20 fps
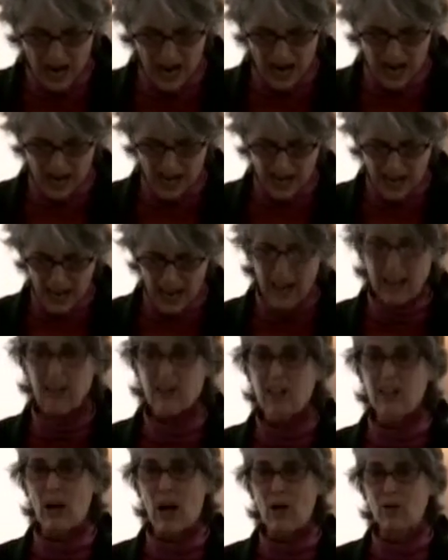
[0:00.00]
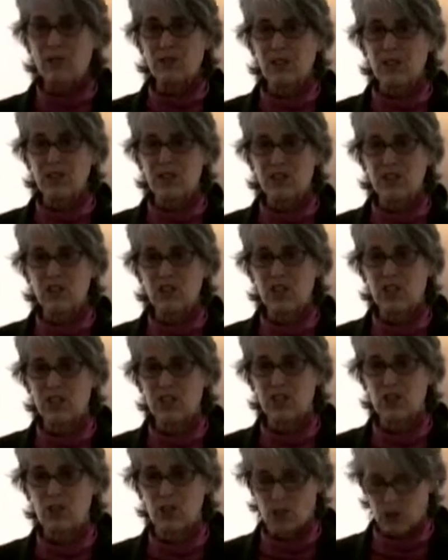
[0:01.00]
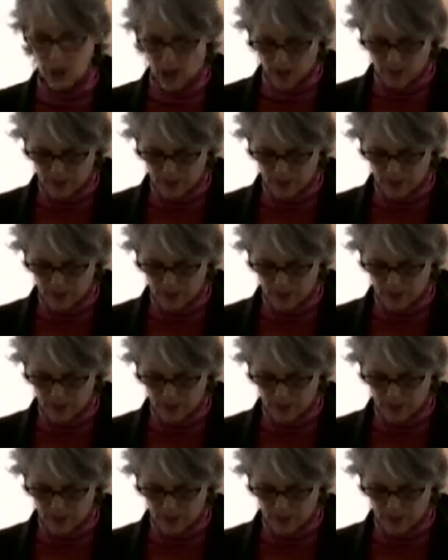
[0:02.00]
I was going to suggest that you